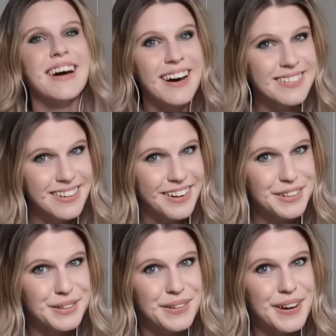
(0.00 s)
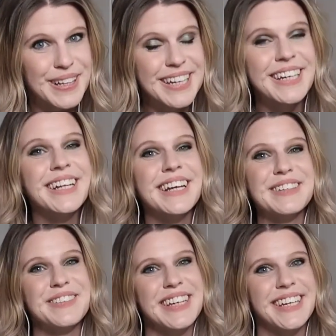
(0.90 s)
I'll talk to you all again
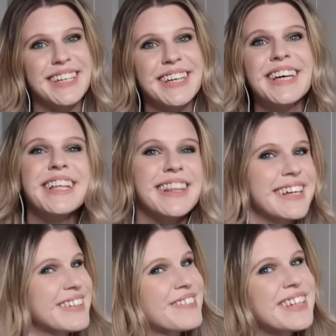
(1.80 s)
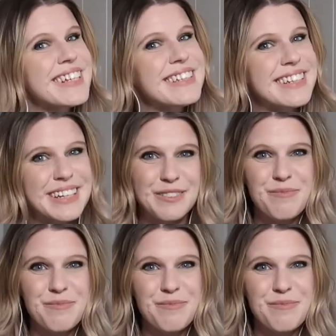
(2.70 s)
next week. Thanks for listening.